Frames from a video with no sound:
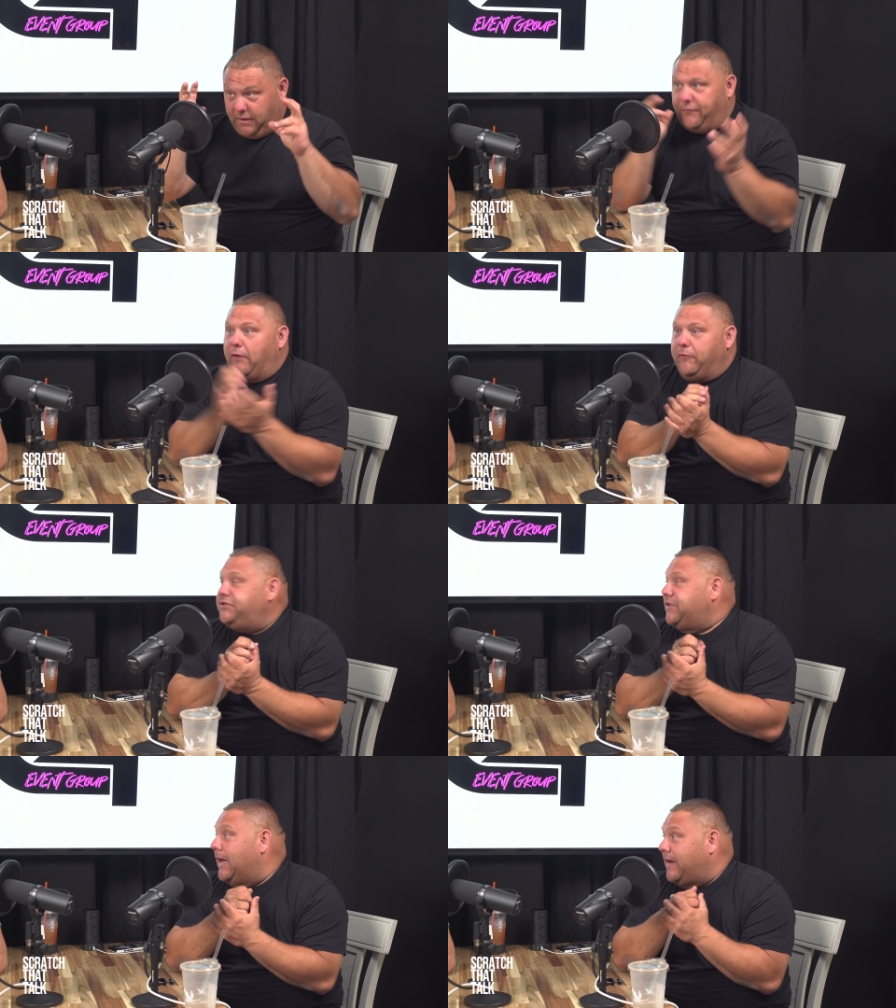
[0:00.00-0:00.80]
reached
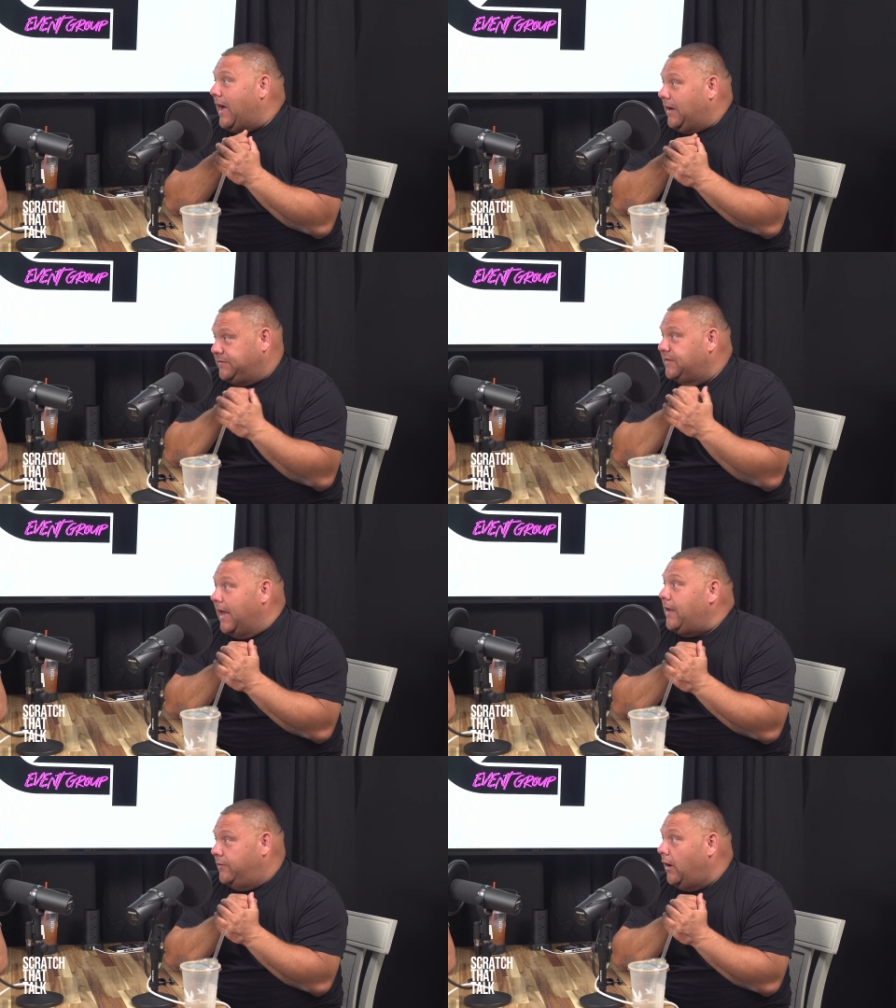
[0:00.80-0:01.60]
out to Ox, it's
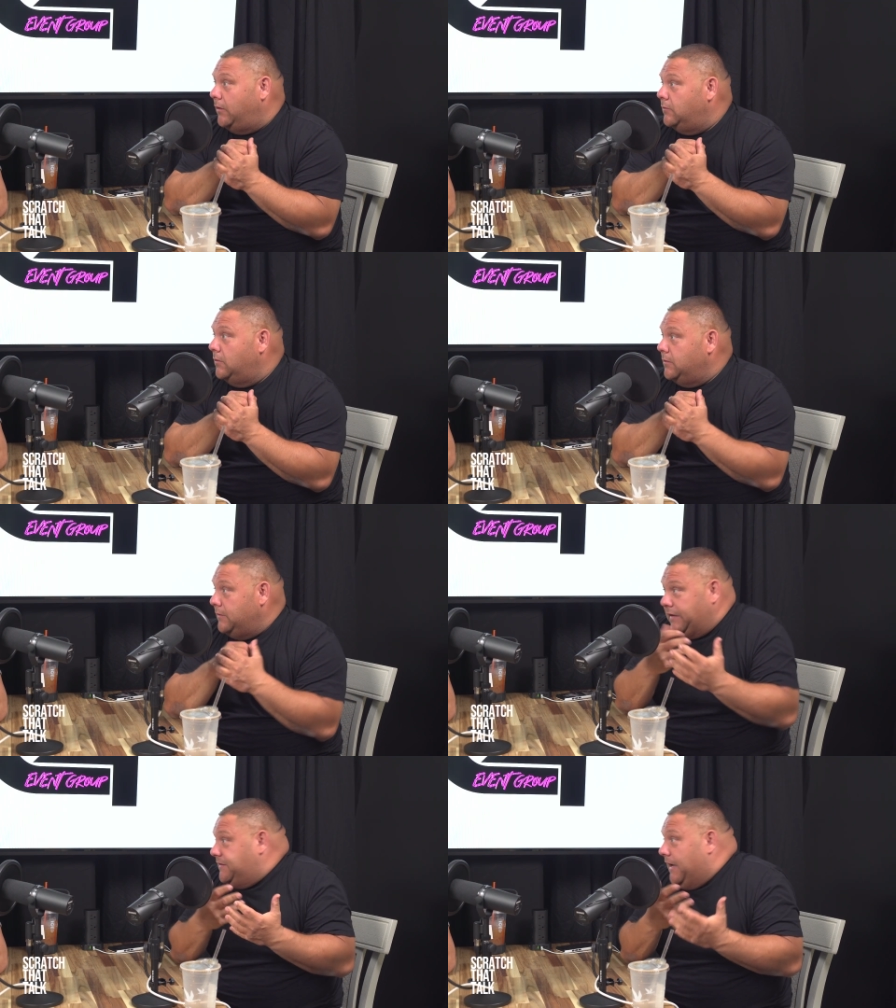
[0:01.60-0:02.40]
getting done.
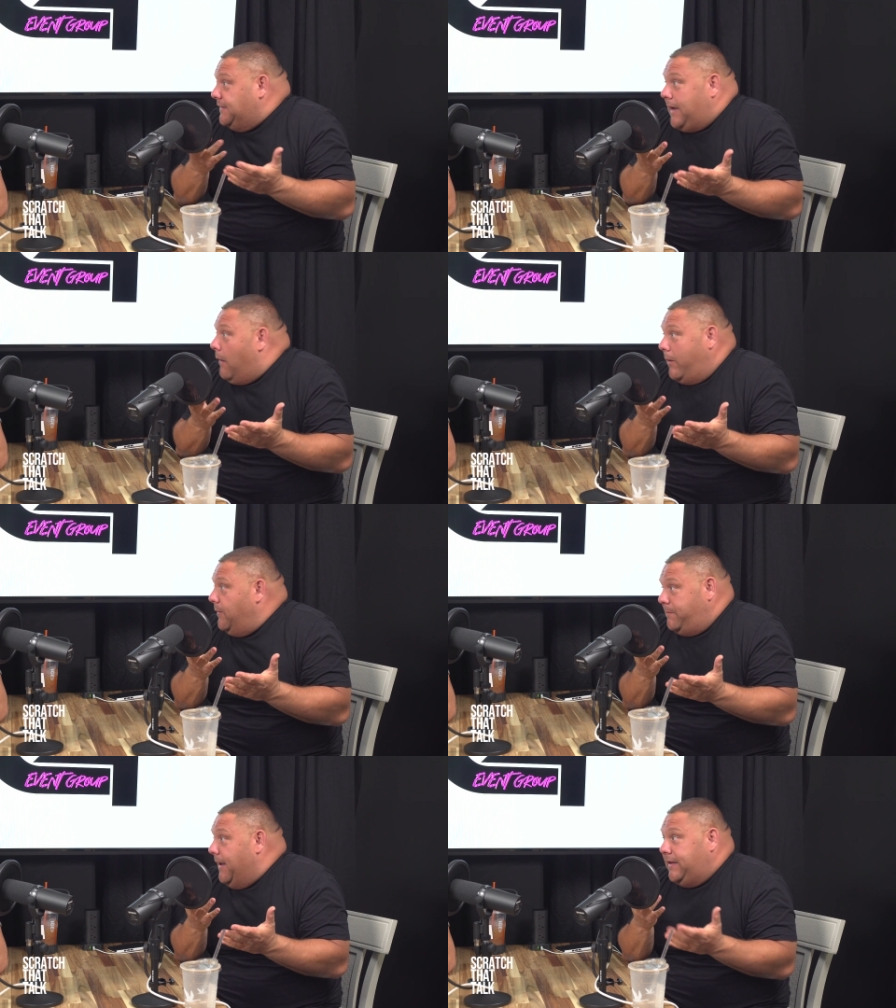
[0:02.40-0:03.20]
That's how I was
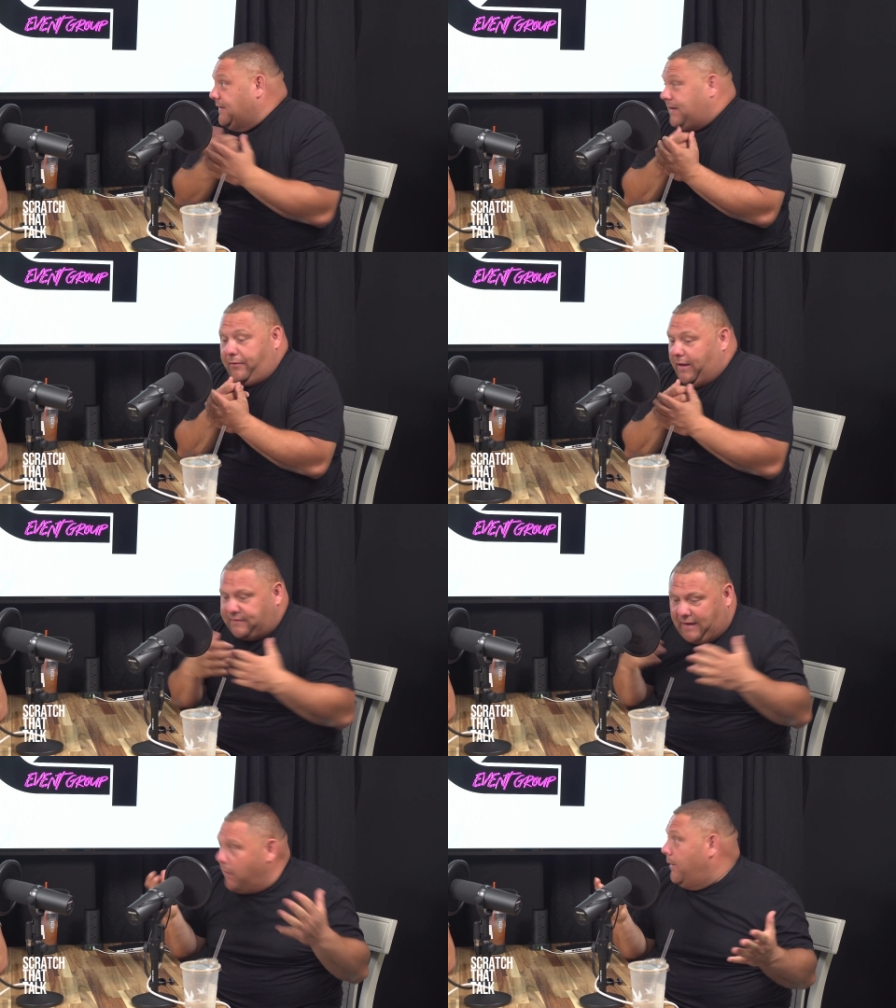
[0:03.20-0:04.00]
made. That's
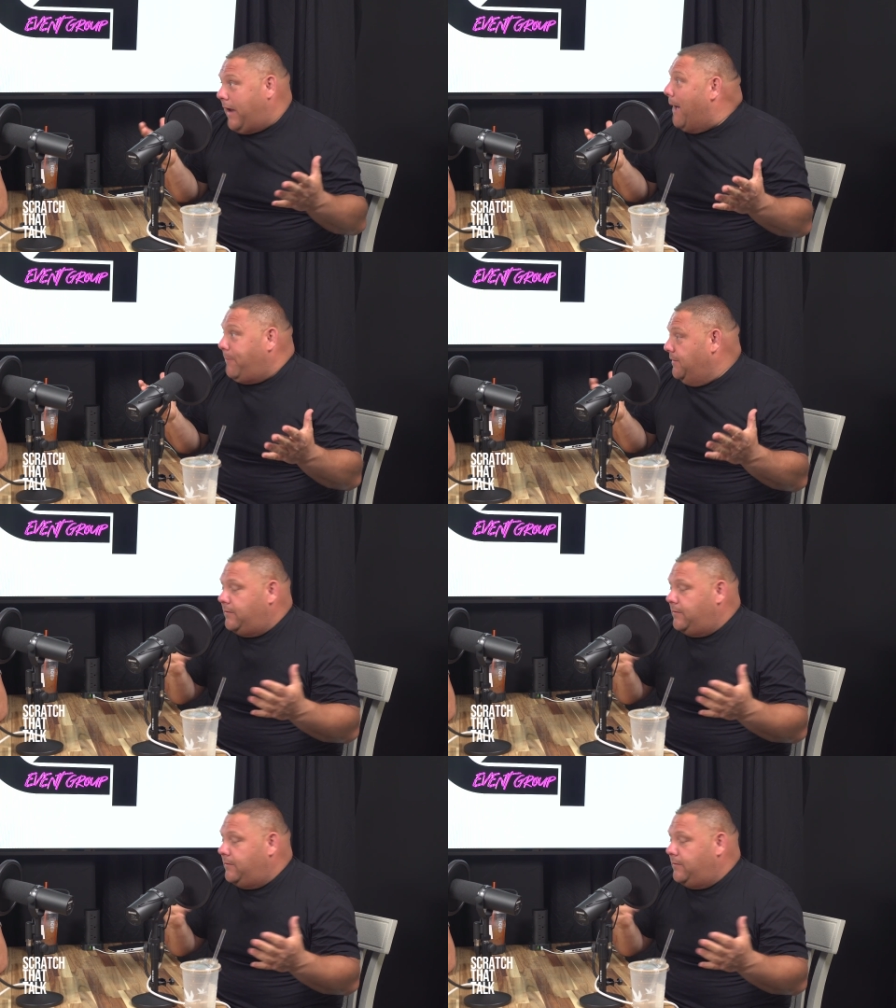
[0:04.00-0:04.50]
how it happened.